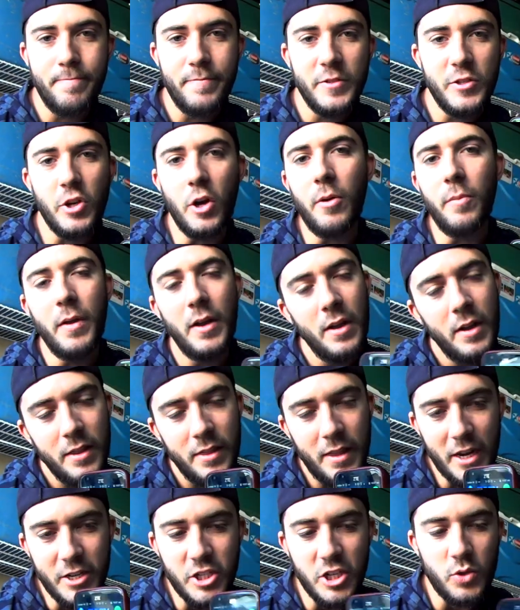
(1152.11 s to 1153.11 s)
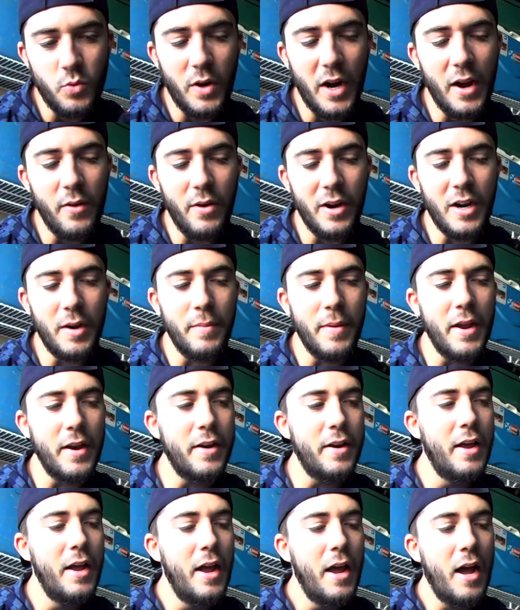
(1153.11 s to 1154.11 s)
So that's just what I
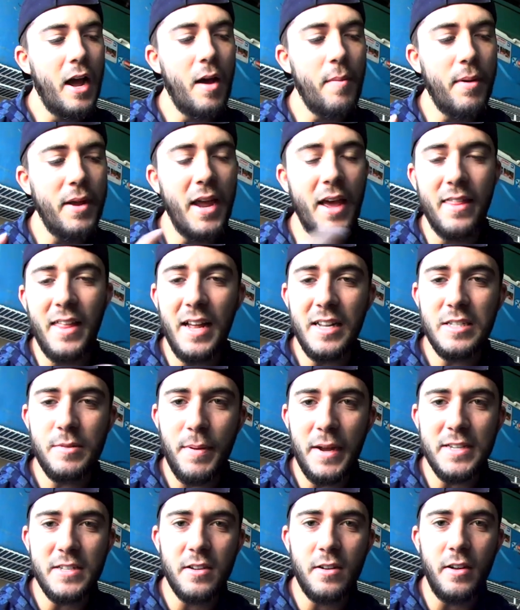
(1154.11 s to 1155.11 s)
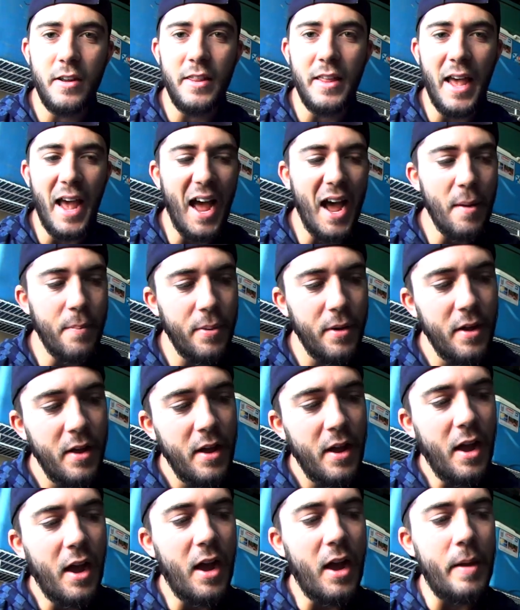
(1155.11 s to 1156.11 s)
recommend. But yeah, that's basically the app.
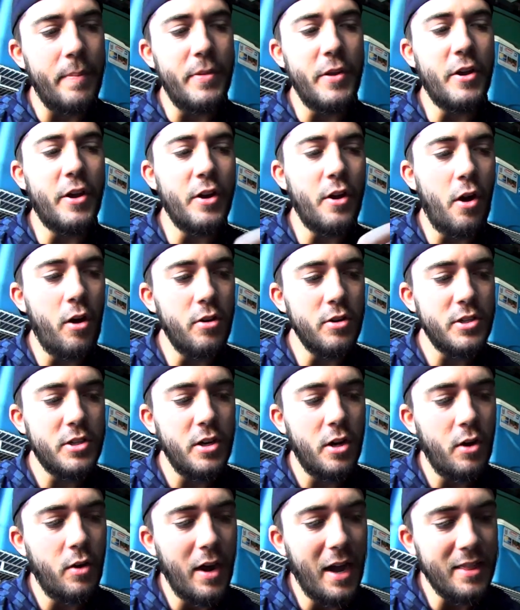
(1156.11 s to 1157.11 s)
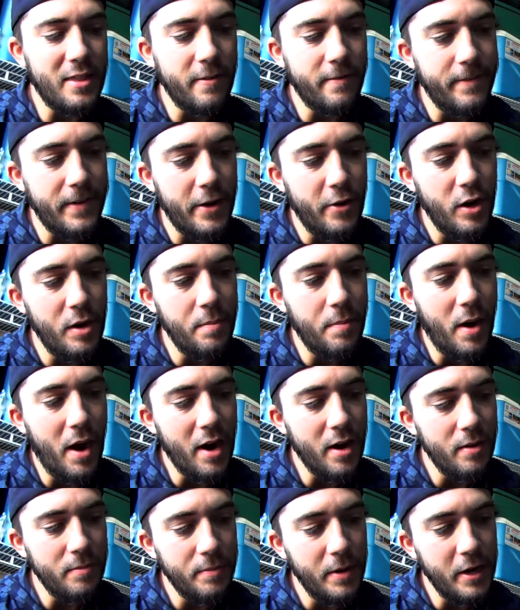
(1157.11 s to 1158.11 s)
You can also, at the very
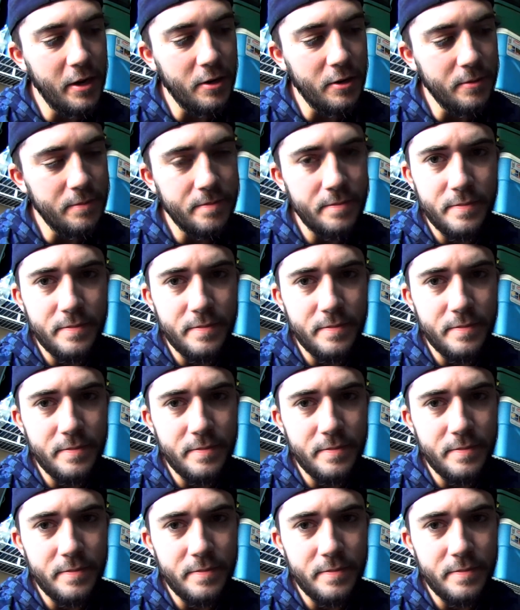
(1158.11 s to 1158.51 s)
bottom here,